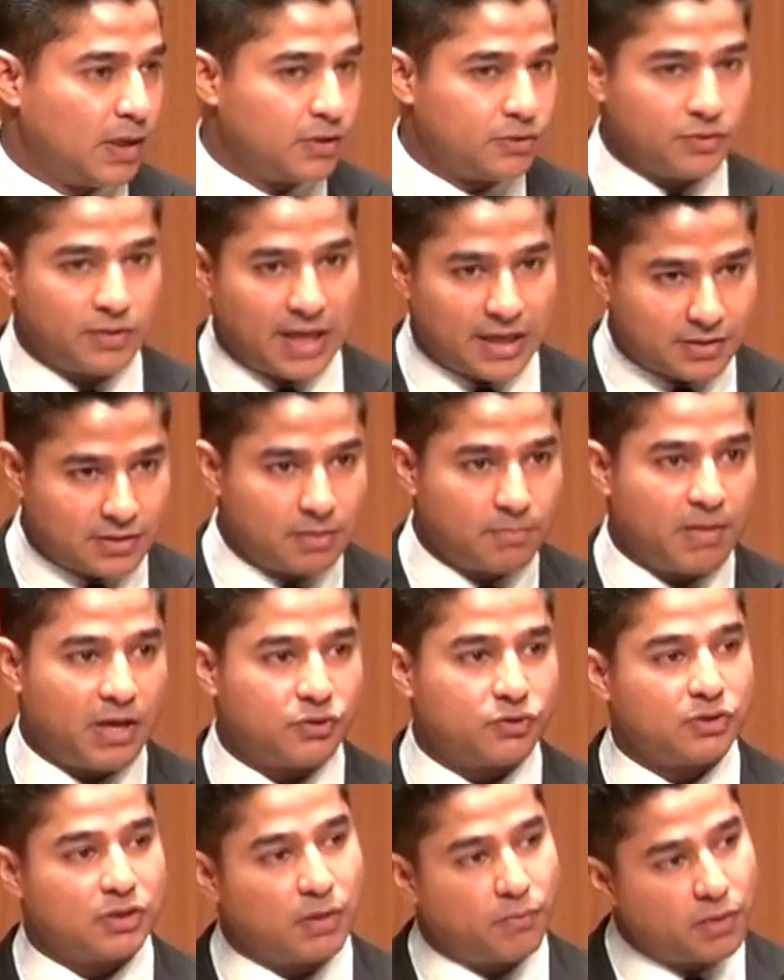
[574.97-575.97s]
So that's the
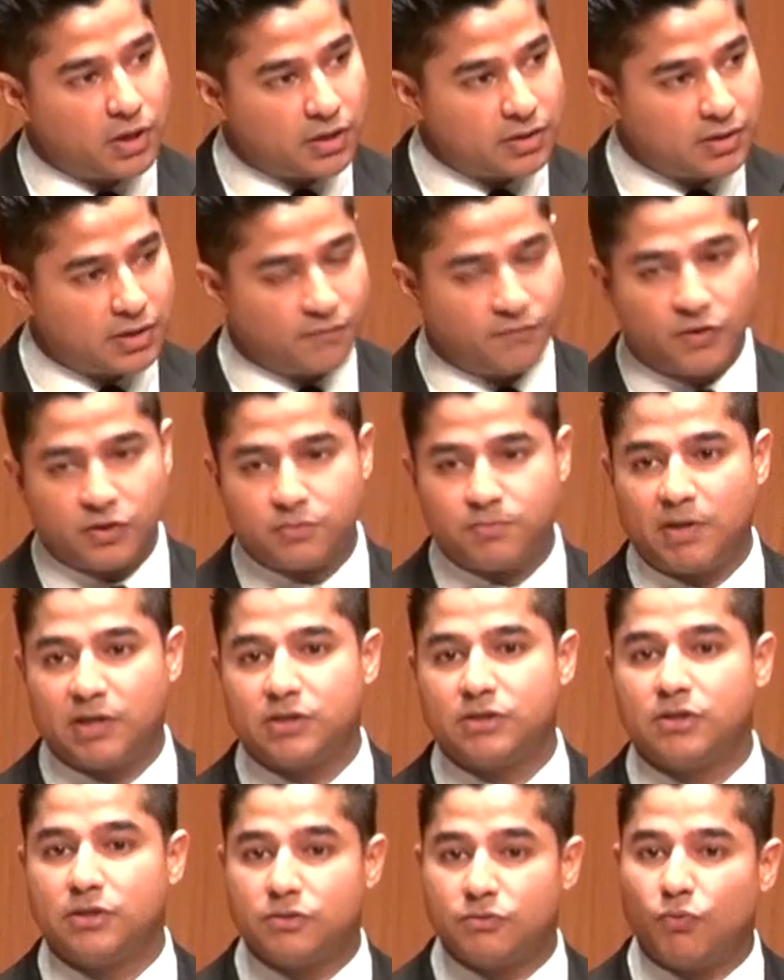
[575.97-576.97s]
message. The first
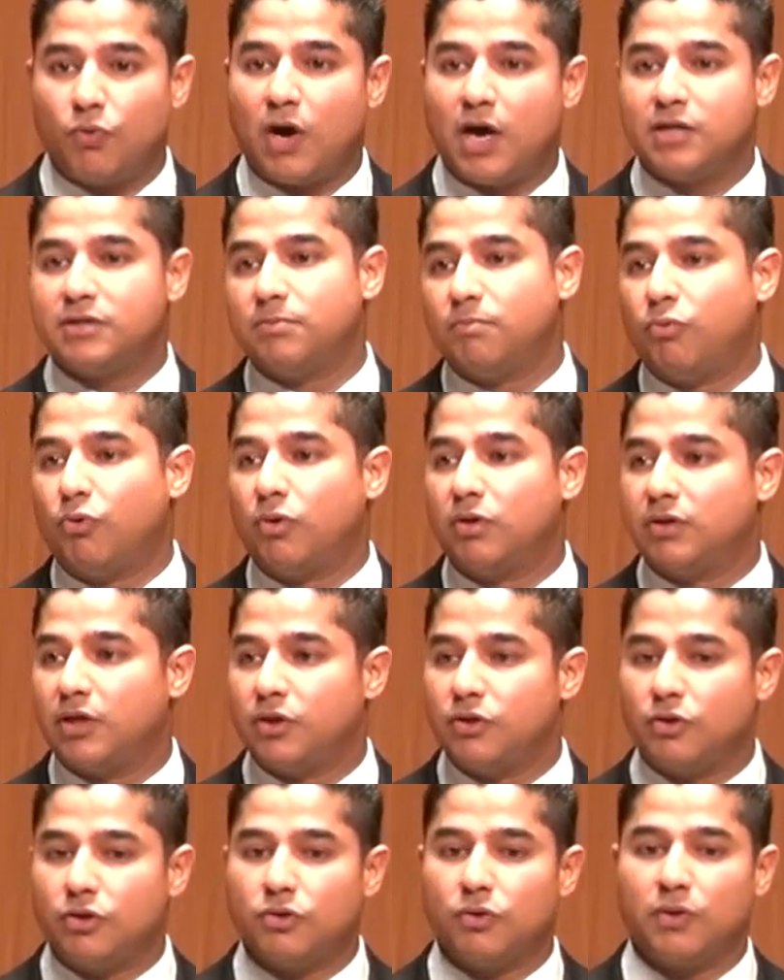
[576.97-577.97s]
message is why it's important
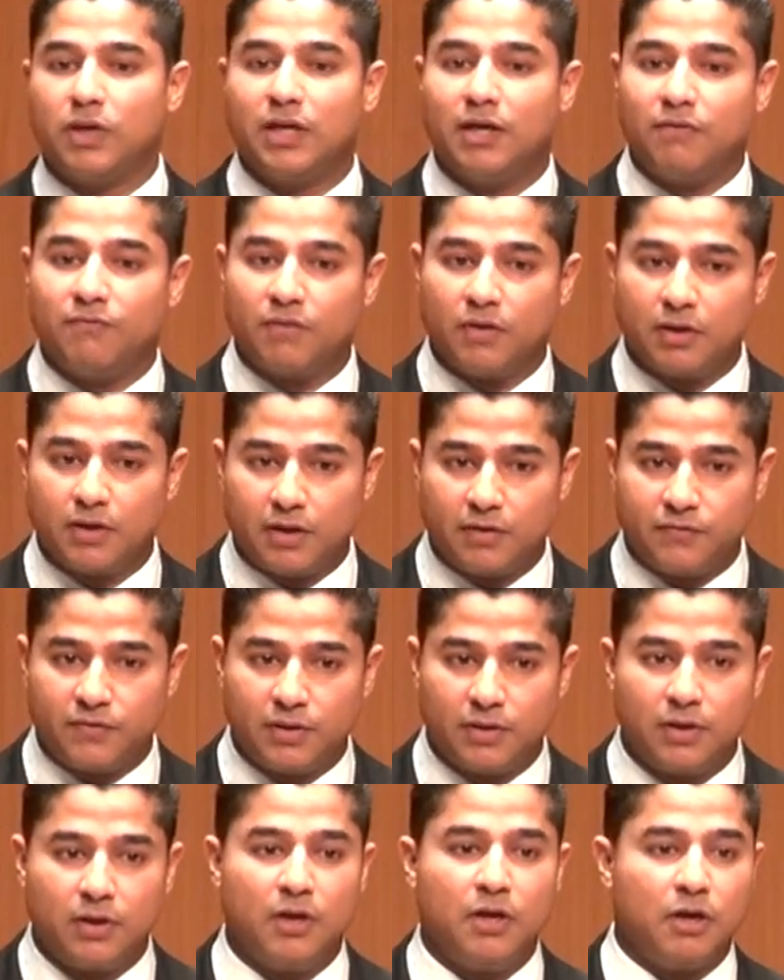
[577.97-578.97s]
that you're doing it in
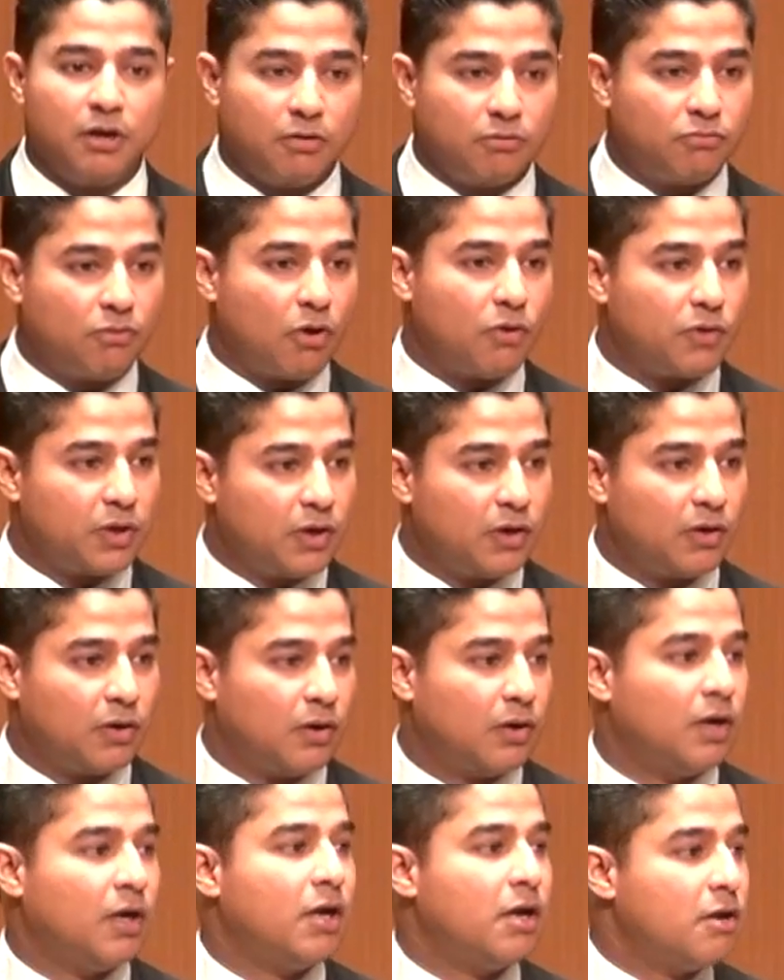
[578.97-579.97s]
Philadelphia. Grow here.